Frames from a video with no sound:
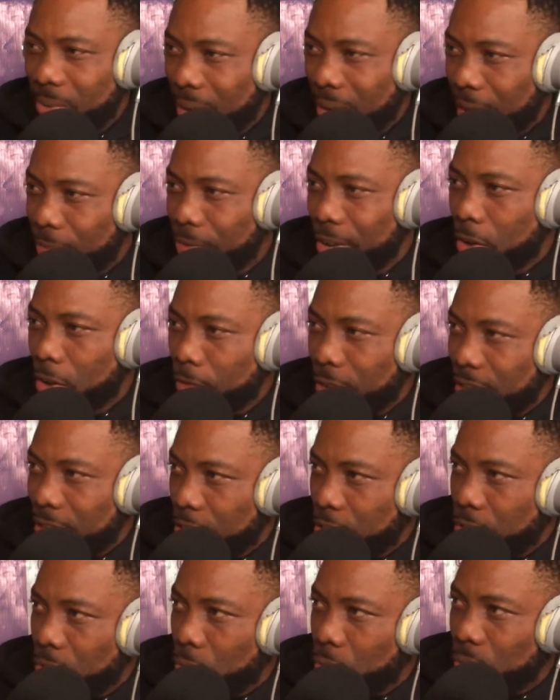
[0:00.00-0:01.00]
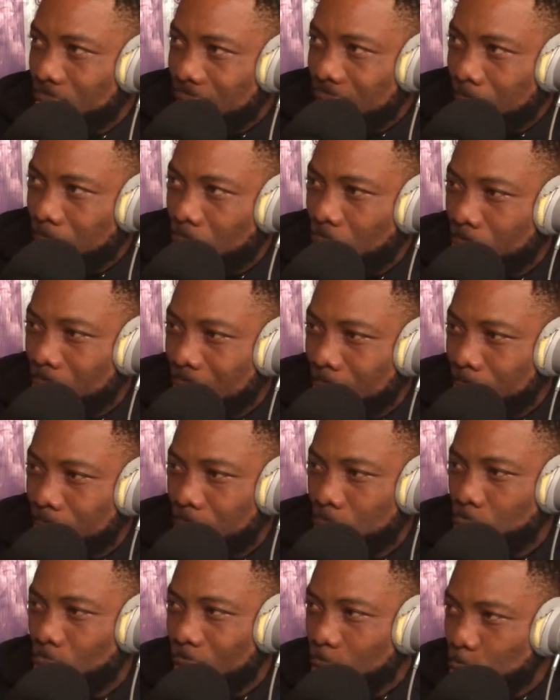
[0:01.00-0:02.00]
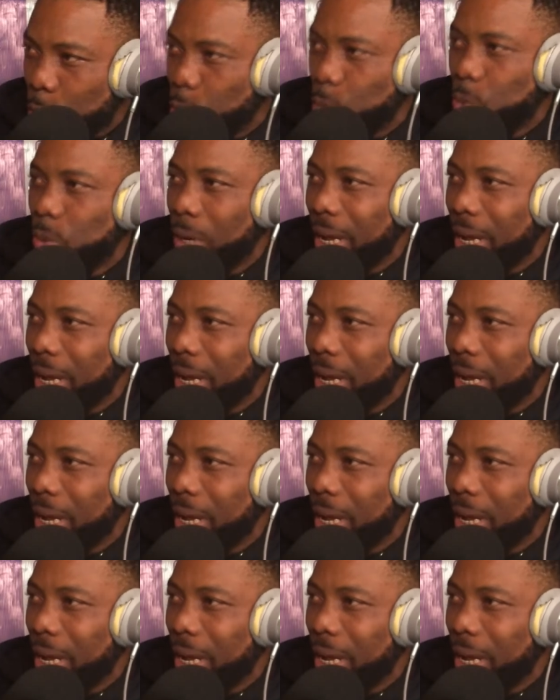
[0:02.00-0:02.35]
have a conversation with them, or maybe you want to